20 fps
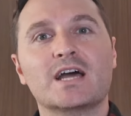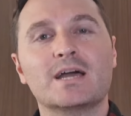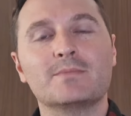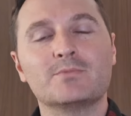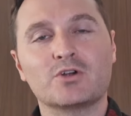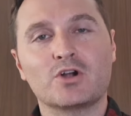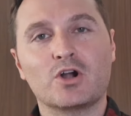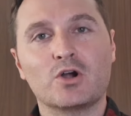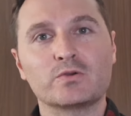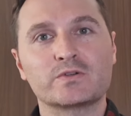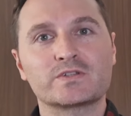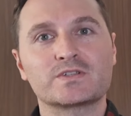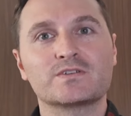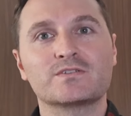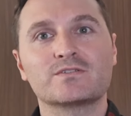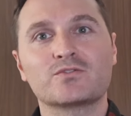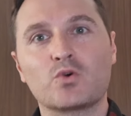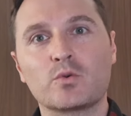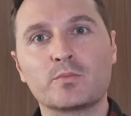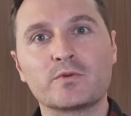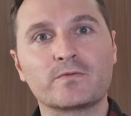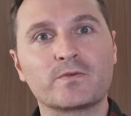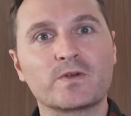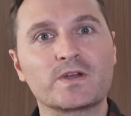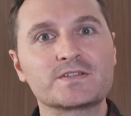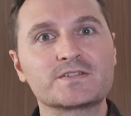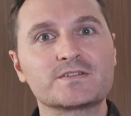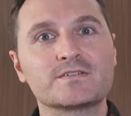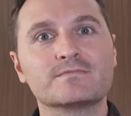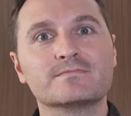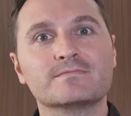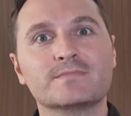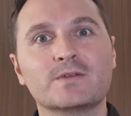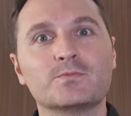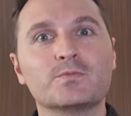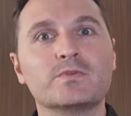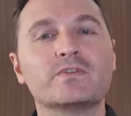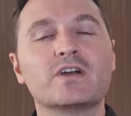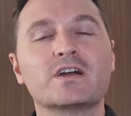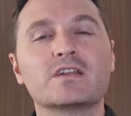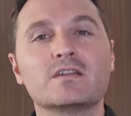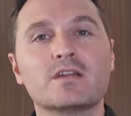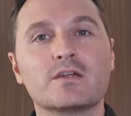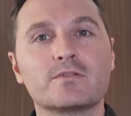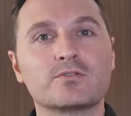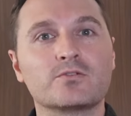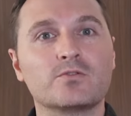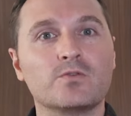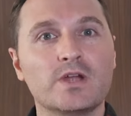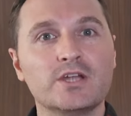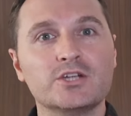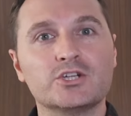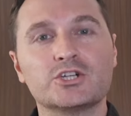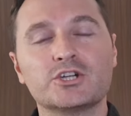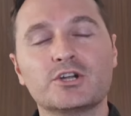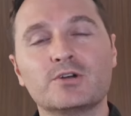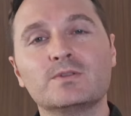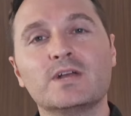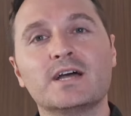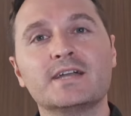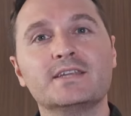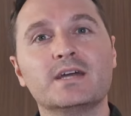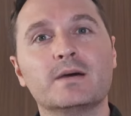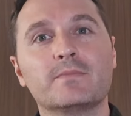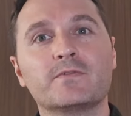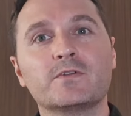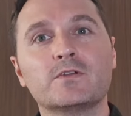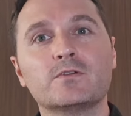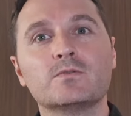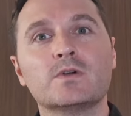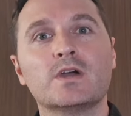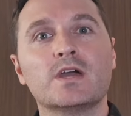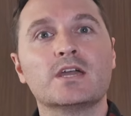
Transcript: I'm your host, Corbin Fraser, and we've got another great show lined up for you.